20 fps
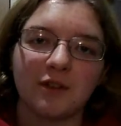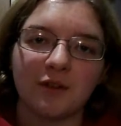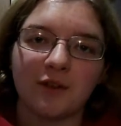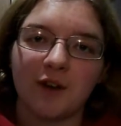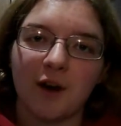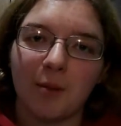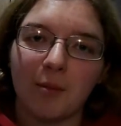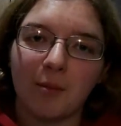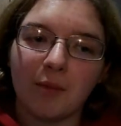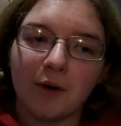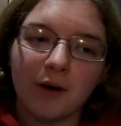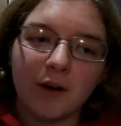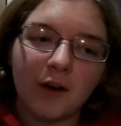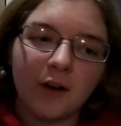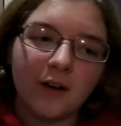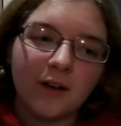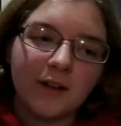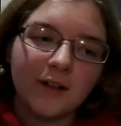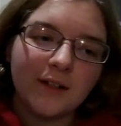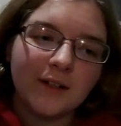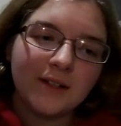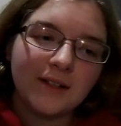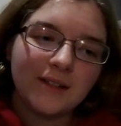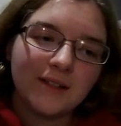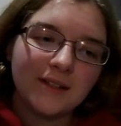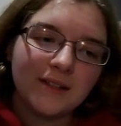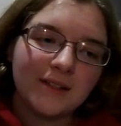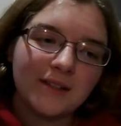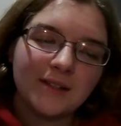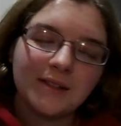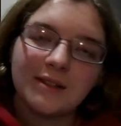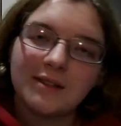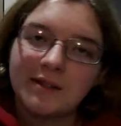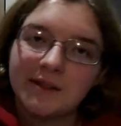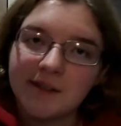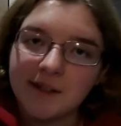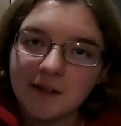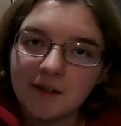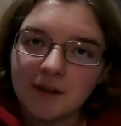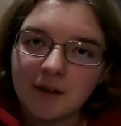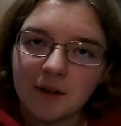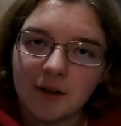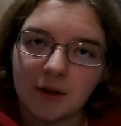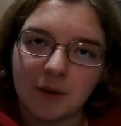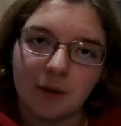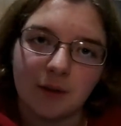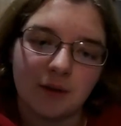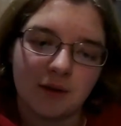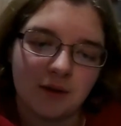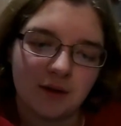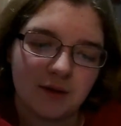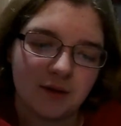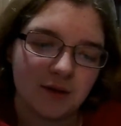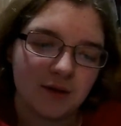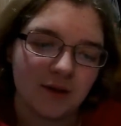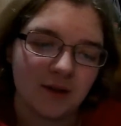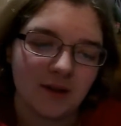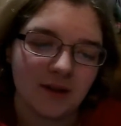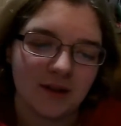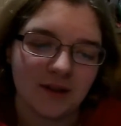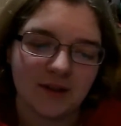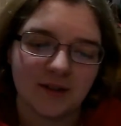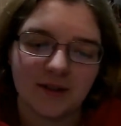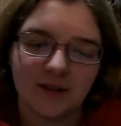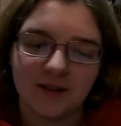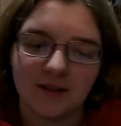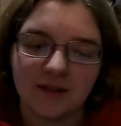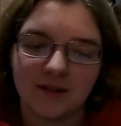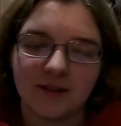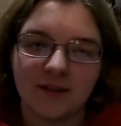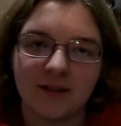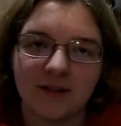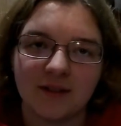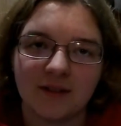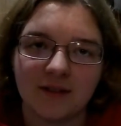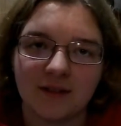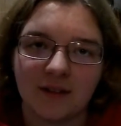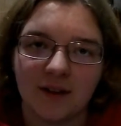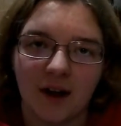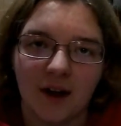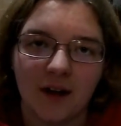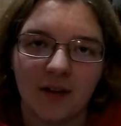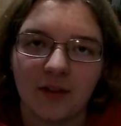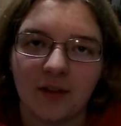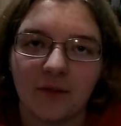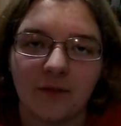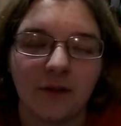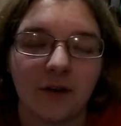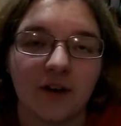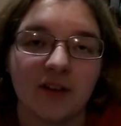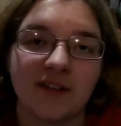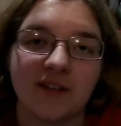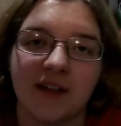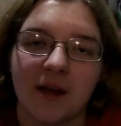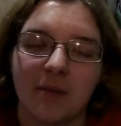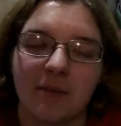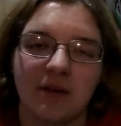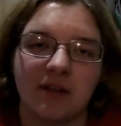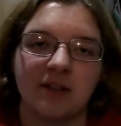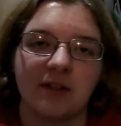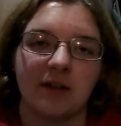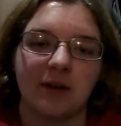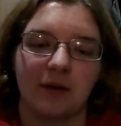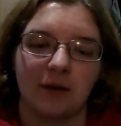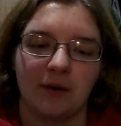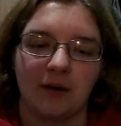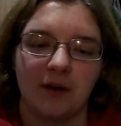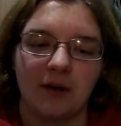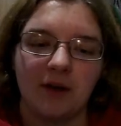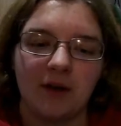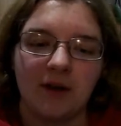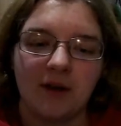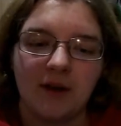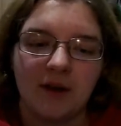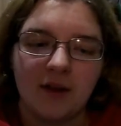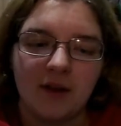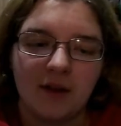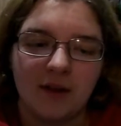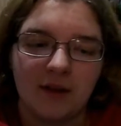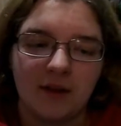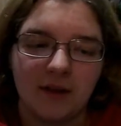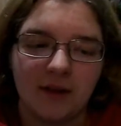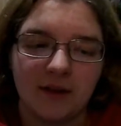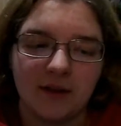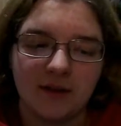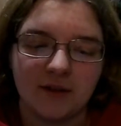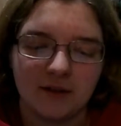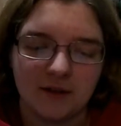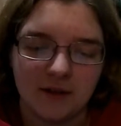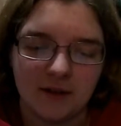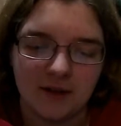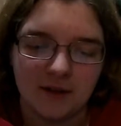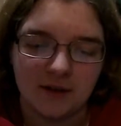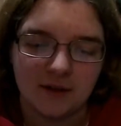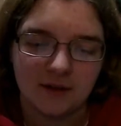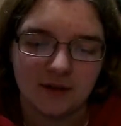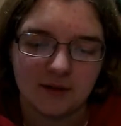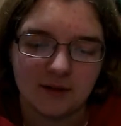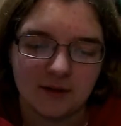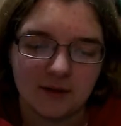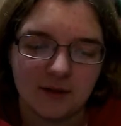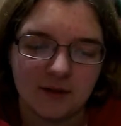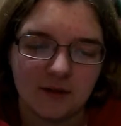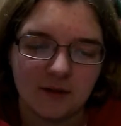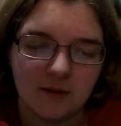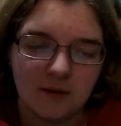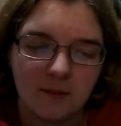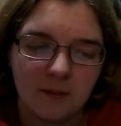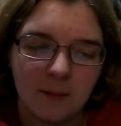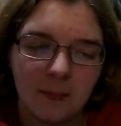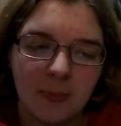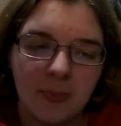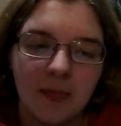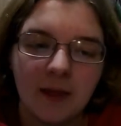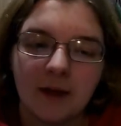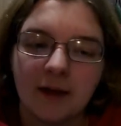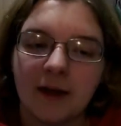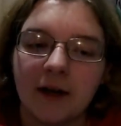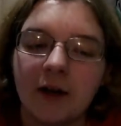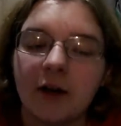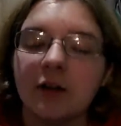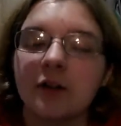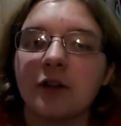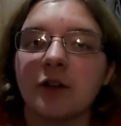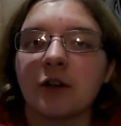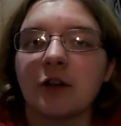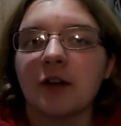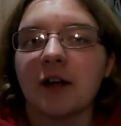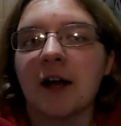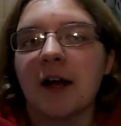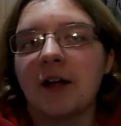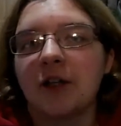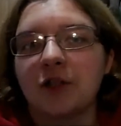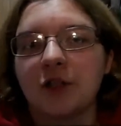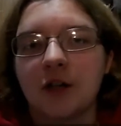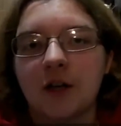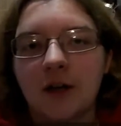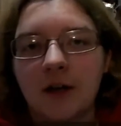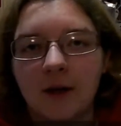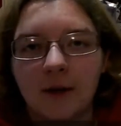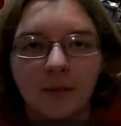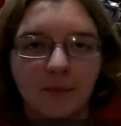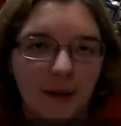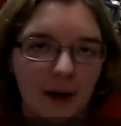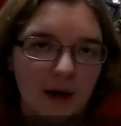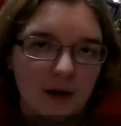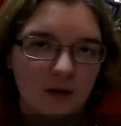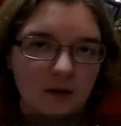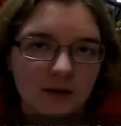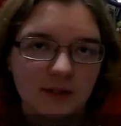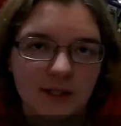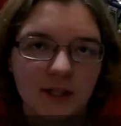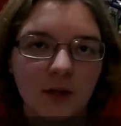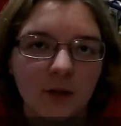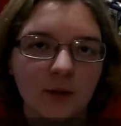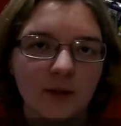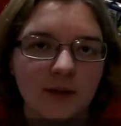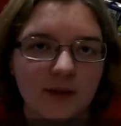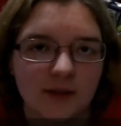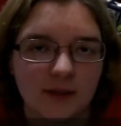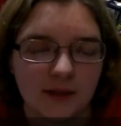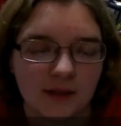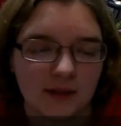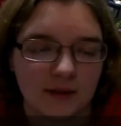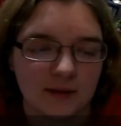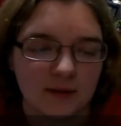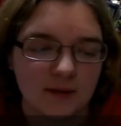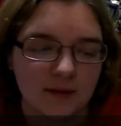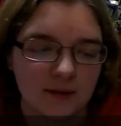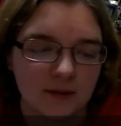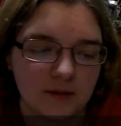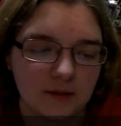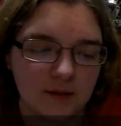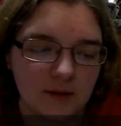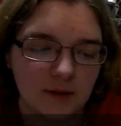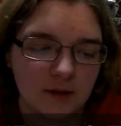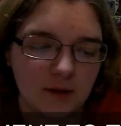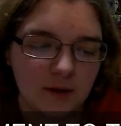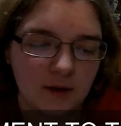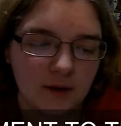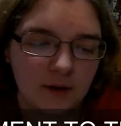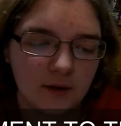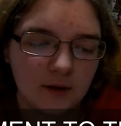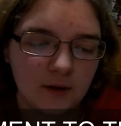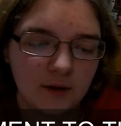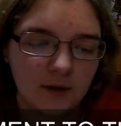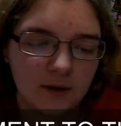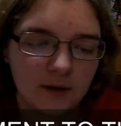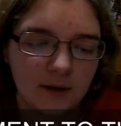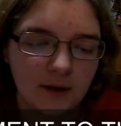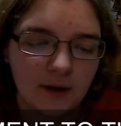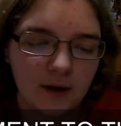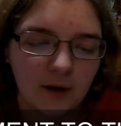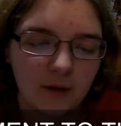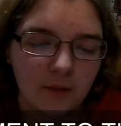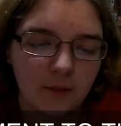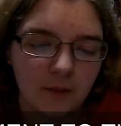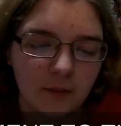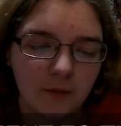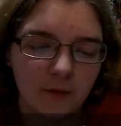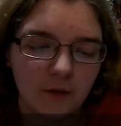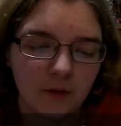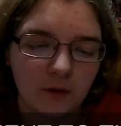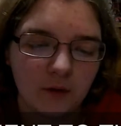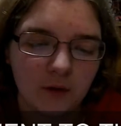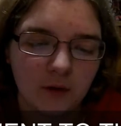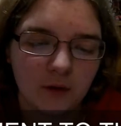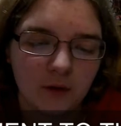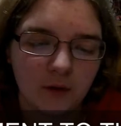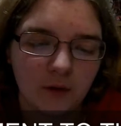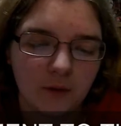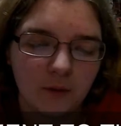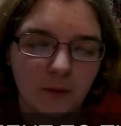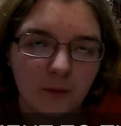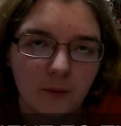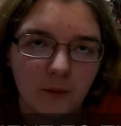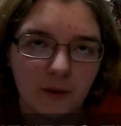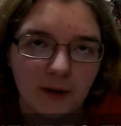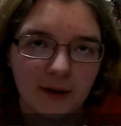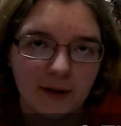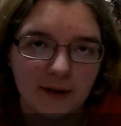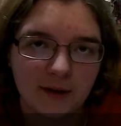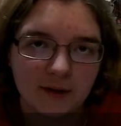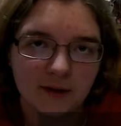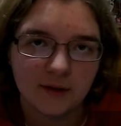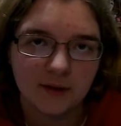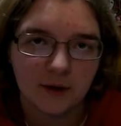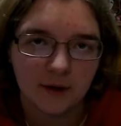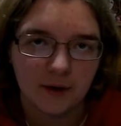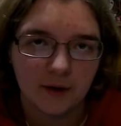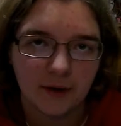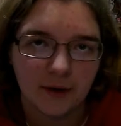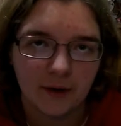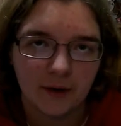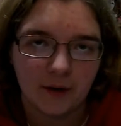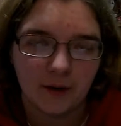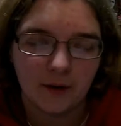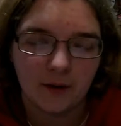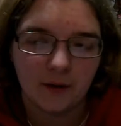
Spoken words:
number 0. This is not the first episode. This is character creation and battle sequences. Now, before we get started,